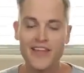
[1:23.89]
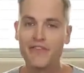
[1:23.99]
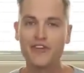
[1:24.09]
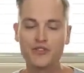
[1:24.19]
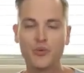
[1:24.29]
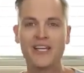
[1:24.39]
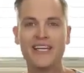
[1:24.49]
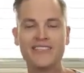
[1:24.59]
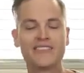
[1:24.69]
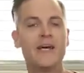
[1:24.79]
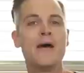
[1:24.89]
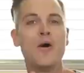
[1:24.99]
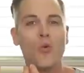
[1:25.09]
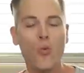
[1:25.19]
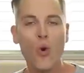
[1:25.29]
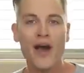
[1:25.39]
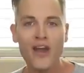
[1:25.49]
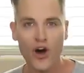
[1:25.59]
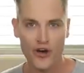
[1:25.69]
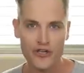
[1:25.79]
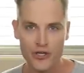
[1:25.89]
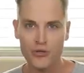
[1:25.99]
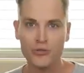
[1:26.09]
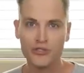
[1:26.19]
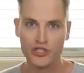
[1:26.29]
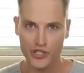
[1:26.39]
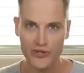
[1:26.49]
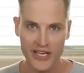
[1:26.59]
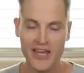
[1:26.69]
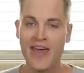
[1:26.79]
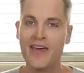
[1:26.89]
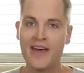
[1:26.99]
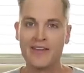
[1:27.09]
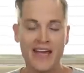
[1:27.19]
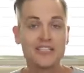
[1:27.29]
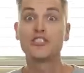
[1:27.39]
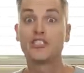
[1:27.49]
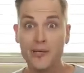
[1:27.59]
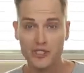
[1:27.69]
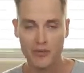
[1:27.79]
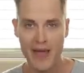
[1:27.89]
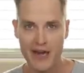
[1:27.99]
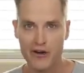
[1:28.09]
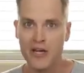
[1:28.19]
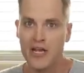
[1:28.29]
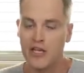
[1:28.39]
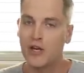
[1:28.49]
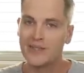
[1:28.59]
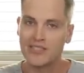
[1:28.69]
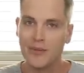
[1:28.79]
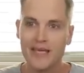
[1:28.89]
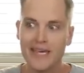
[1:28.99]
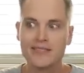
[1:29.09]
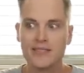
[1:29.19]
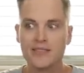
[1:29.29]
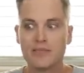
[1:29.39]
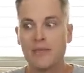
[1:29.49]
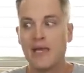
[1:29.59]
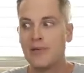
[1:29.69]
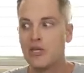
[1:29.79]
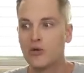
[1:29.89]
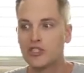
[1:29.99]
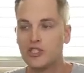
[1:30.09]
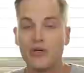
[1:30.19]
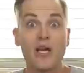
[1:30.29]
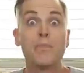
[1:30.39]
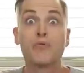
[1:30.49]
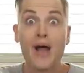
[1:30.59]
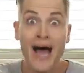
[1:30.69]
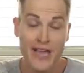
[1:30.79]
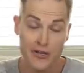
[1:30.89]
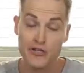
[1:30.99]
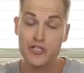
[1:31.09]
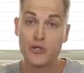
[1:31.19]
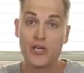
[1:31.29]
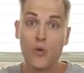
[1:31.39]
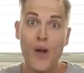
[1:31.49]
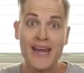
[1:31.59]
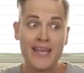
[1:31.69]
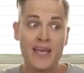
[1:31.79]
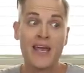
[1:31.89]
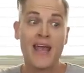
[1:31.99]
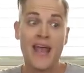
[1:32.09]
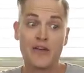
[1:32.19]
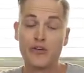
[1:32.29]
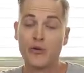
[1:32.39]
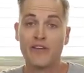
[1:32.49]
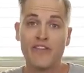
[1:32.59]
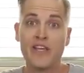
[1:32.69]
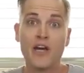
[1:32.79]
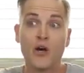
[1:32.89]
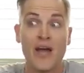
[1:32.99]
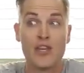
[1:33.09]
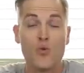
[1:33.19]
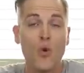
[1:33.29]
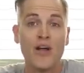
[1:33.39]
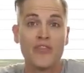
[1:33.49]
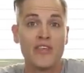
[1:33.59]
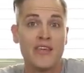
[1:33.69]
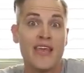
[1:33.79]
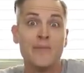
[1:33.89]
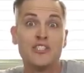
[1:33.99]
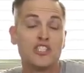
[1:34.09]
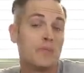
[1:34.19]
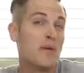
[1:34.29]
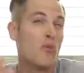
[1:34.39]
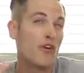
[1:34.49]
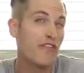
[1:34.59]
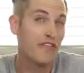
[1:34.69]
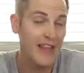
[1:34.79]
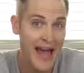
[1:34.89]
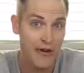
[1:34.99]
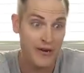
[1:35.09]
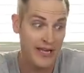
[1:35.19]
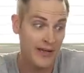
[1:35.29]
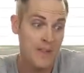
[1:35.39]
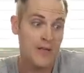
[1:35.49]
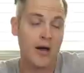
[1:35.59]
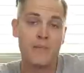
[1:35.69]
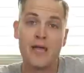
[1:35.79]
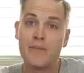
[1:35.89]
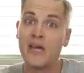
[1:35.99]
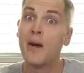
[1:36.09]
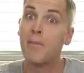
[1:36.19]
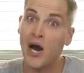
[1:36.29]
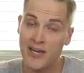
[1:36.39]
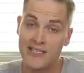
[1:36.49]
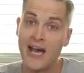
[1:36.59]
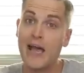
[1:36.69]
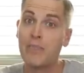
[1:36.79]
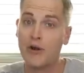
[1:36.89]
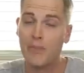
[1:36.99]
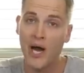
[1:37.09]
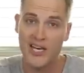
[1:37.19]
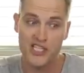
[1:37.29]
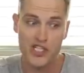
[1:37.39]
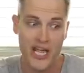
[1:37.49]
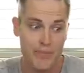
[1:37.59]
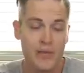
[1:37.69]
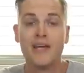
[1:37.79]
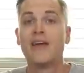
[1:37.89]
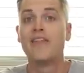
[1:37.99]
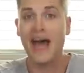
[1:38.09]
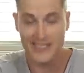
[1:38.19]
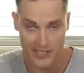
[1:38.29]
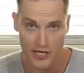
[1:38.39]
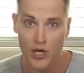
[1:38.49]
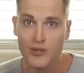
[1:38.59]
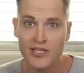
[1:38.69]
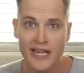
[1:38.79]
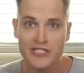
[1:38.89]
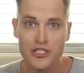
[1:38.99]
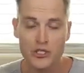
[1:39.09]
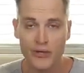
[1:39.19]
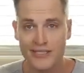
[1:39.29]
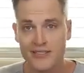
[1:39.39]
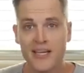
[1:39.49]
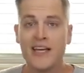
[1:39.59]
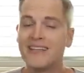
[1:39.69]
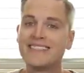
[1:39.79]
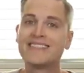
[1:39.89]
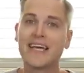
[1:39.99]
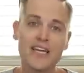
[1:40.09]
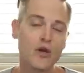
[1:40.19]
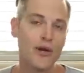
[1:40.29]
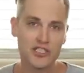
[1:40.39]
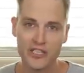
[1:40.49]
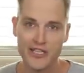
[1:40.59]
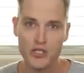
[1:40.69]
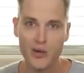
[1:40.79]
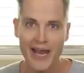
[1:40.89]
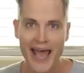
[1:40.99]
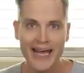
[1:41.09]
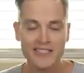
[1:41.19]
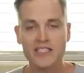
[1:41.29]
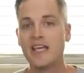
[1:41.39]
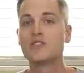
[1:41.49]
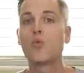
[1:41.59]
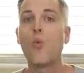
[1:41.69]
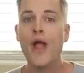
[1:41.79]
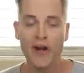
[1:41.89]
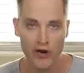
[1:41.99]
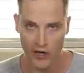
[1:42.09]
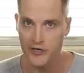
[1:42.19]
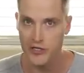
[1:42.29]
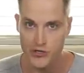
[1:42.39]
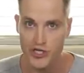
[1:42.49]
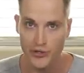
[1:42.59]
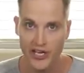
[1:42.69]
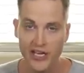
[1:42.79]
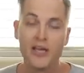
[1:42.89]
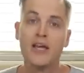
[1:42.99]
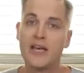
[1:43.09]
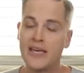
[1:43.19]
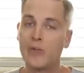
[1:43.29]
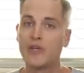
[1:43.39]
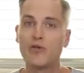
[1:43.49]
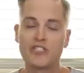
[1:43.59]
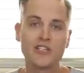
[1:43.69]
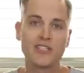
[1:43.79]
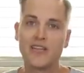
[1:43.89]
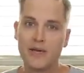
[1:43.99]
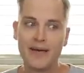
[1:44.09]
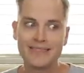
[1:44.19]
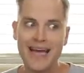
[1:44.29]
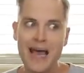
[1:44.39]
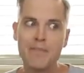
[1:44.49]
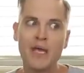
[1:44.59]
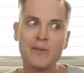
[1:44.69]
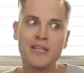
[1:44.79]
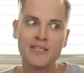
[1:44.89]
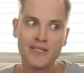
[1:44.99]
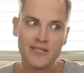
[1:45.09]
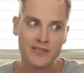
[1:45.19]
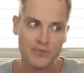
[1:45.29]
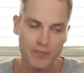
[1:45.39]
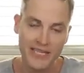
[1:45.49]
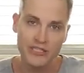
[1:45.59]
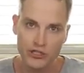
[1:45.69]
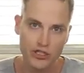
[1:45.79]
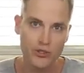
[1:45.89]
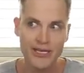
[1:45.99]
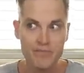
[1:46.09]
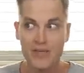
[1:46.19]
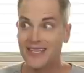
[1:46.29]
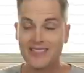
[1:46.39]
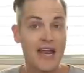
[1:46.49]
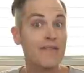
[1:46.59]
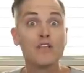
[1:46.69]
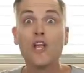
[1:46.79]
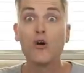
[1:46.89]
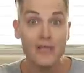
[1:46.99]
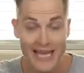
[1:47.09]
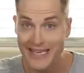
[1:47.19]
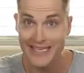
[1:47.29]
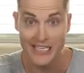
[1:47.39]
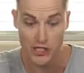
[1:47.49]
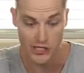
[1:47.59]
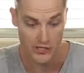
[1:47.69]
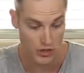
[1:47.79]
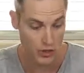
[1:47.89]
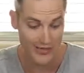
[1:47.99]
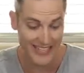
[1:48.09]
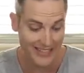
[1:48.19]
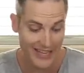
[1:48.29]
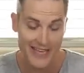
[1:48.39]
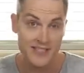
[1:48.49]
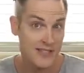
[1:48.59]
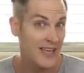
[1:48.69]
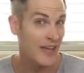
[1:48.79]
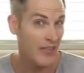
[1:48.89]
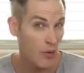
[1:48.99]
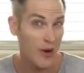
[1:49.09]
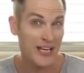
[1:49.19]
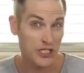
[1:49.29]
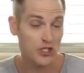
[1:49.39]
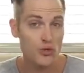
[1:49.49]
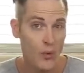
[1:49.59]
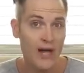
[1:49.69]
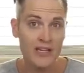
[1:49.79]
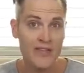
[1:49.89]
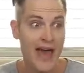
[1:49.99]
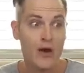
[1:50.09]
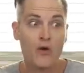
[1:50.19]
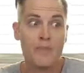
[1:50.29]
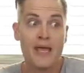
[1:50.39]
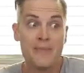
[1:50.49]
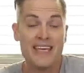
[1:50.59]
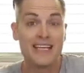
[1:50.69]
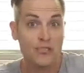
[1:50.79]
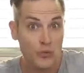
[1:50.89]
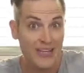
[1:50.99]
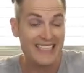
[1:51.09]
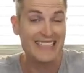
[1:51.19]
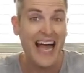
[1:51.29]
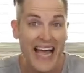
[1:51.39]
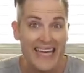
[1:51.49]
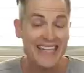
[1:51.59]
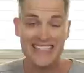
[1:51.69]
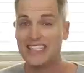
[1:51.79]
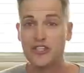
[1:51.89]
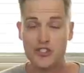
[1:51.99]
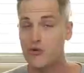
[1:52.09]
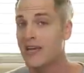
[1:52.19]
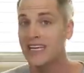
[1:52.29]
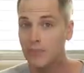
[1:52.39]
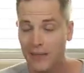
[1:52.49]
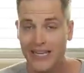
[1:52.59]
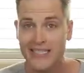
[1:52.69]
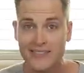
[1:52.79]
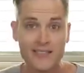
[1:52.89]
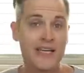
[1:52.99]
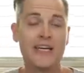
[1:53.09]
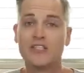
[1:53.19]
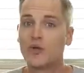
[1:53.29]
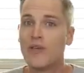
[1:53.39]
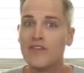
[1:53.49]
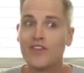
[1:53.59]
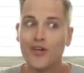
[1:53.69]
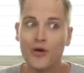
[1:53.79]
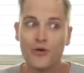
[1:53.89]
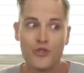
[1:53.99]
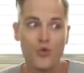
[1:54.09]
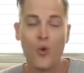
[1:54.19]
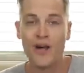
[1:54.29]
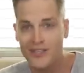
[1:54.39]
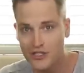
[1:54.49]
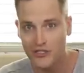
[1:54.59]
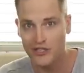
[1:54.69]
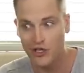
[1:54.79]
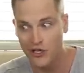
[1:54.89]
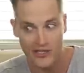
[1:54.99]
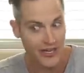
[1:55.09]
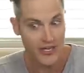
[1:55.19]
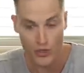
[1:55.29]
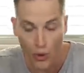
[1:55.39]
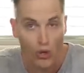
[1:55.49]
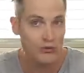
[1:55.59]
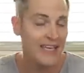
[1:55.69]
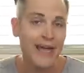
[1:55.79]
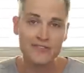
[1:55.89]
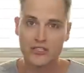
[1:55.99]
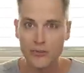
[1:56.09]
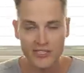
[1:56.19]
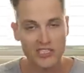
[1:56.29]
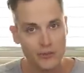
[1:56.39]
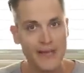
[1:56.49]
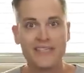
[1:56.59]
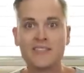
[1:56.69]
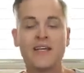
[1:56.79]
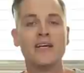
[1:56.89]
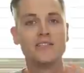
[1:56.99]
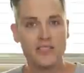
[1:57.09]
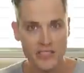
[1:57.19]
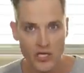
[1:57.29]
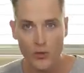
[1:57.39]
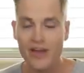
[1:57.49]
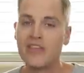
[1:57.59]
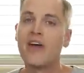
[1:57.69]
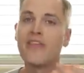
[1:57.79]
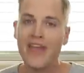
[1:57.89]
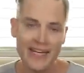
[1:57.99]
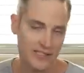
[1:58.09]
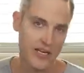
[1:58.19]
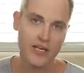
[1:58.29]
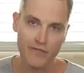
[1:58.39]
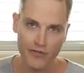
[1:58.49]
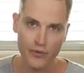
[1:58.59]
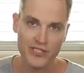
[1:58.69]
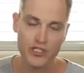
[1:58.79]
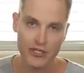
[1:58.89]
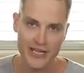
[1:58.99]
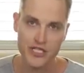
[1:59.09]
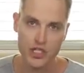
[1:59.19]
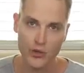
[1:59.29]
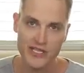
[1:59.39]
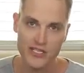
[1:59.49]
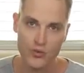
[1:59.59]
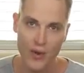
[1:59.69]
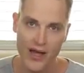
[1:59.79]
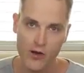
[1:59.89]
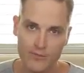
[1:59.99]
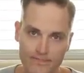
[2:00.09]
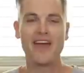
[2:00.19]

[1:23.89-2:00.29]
And the first one is, what are you shooting? And that's your subject matter. You know, in some cases, maybe you're shooting a bride or you're shooting a wedding and you're doing video and you want the image to be more flattering on maybe a body type or a body shape. That's gonna go into lens choice. The second question that you wanna ask is, where are you shooting? And then when you start to think about that, maybe the place you're shooting is gonna have low light conditions, so you need a lens that will actually do well in that. Or maybe it's a really tight, constrained place, so even though you want a certain look, you only have so much space to deal with. That's gonna influence your lens choice as well.